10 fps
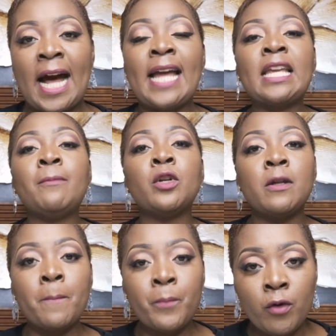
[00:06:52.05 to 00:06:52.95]
I kept on
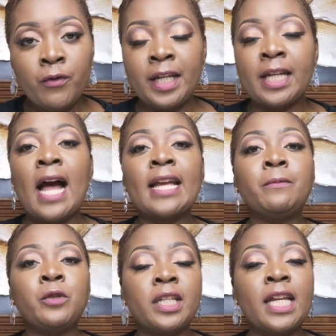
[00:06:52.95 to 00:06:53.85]
improving. I
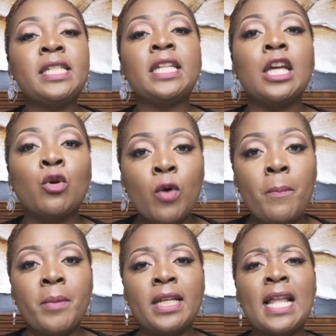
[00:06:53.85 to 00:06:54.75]
kept on getting equipment